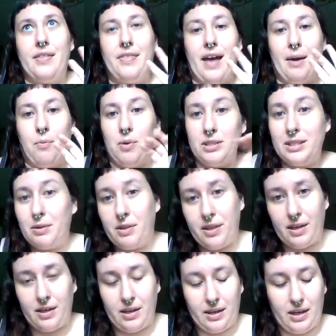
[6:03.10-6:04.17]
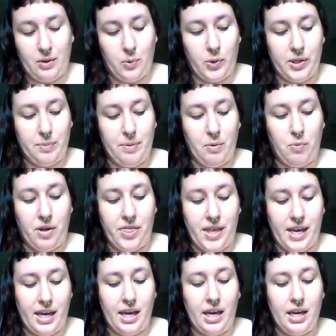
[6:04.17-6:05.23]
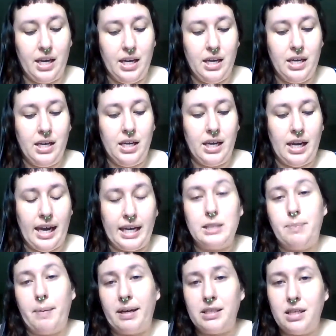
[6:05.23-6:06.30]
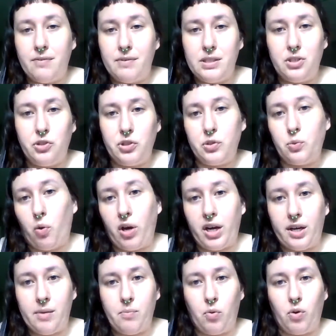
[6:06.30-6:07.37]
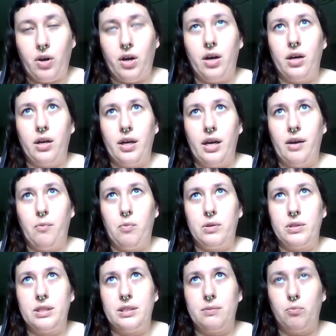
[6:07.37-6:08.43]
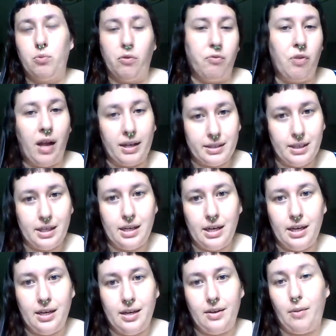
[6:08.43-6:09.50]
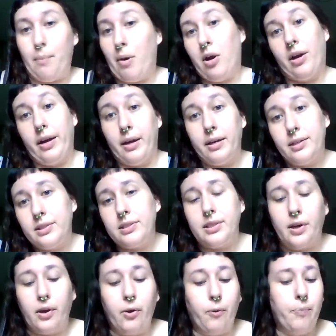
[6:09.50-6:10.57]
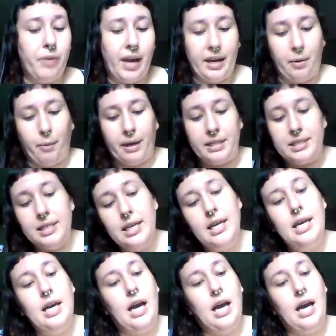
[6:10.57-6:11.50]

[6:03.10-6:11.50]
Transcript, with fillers: that that wasn't the going to be what they expected of Indigenous work anymore, it was reflected in the market. So anyways,